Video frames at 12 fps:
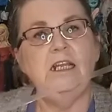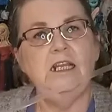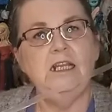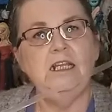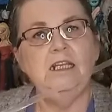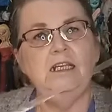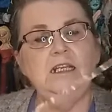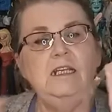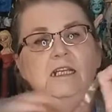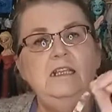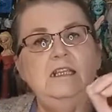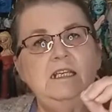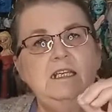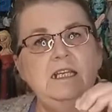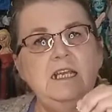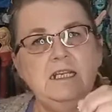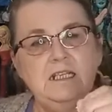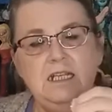in the
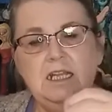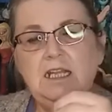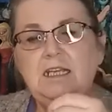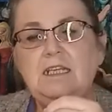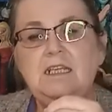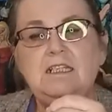neckline